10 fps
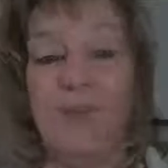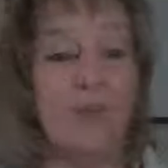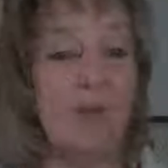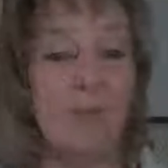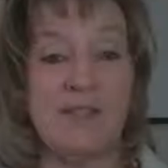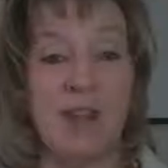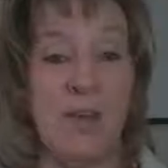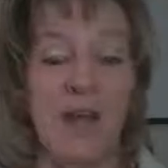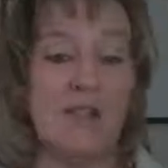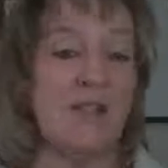heard people say,
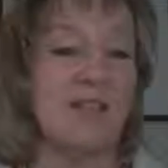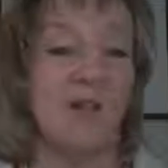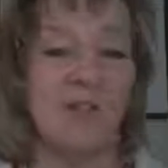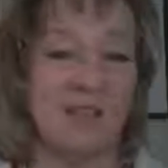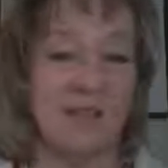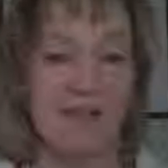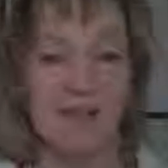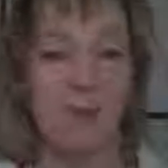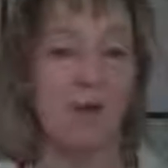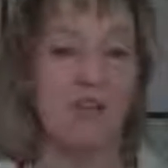well, I just go to the
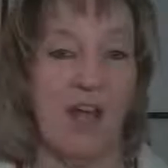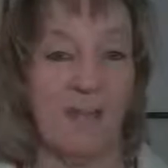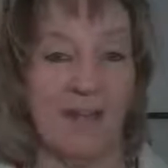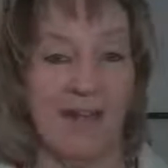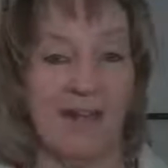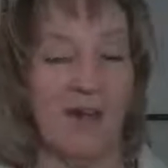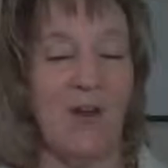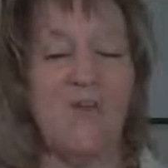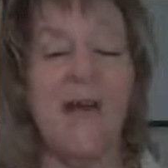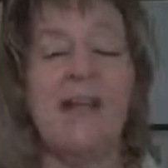smoke shop and get it.
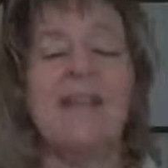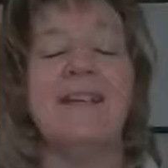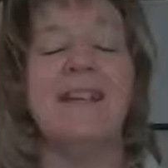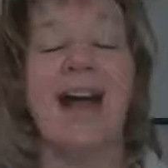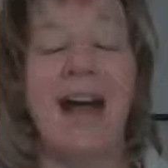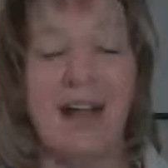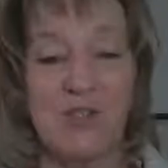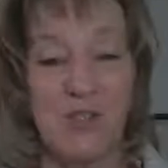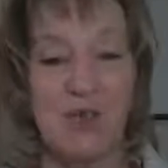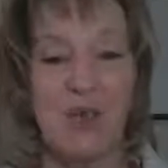Oh my
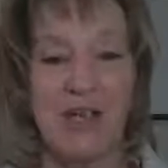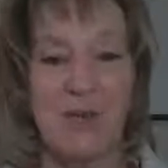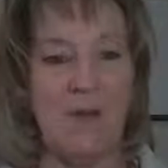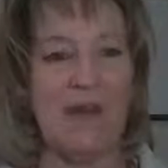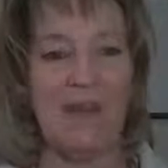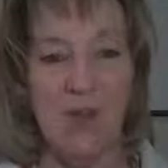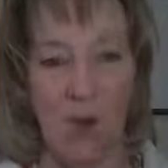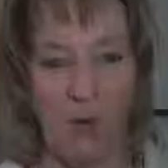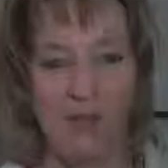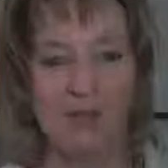gosh, are you kidding me?
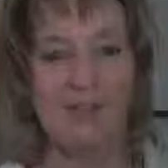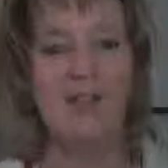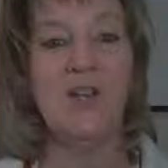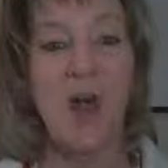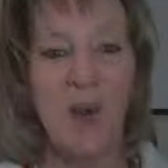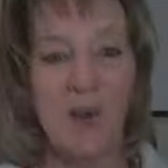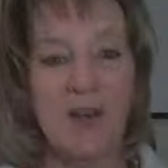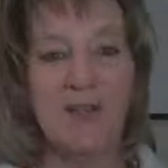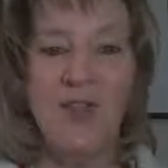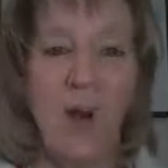No, no,
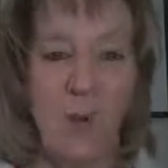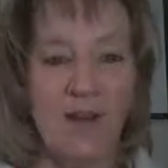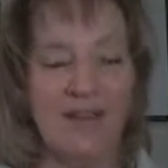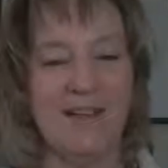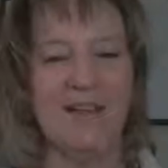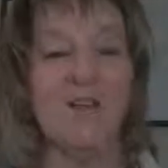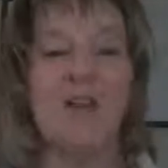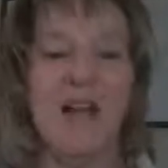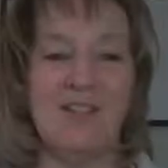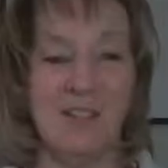no. Do
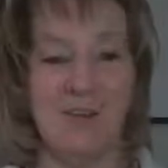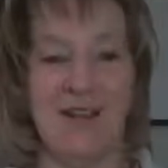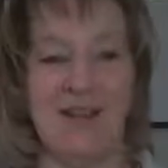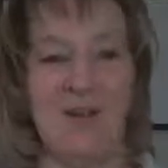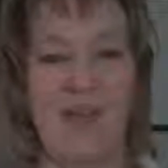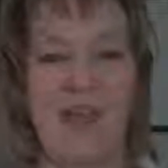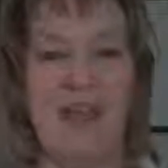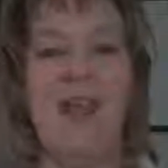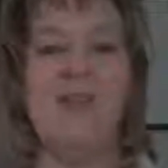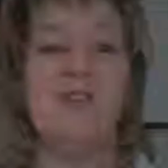not do that,
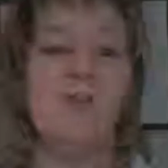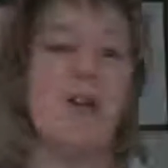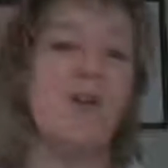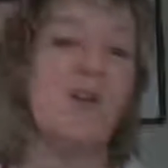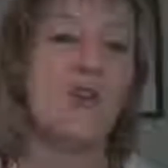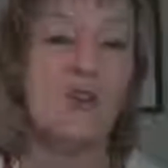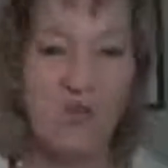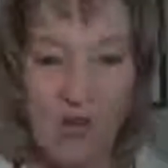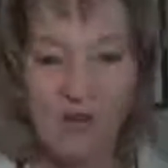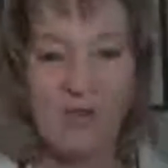okay? Do not go to your
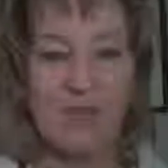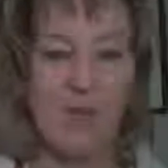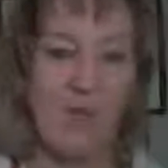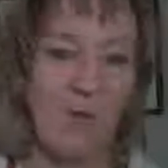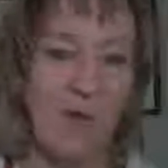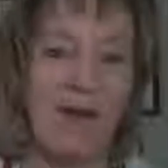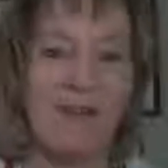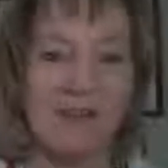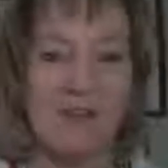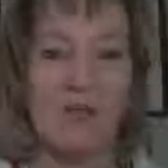grocery store and buy
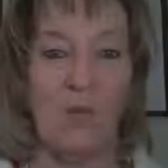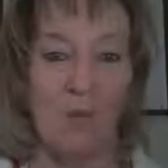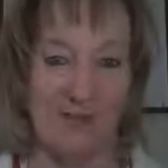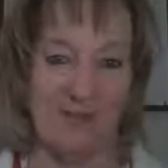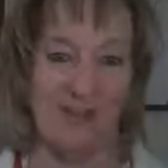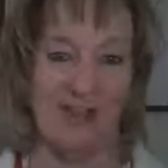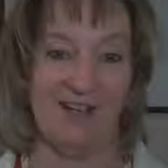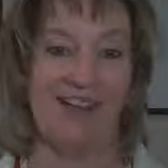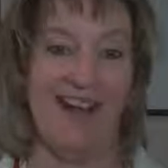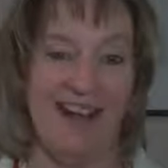essential oils,
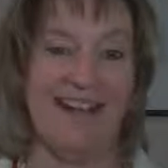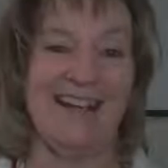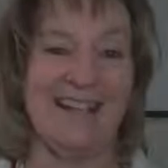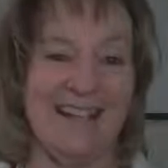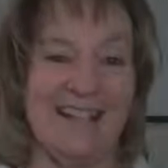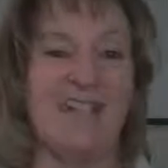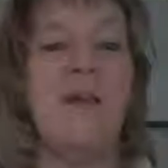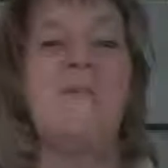okay? It's just,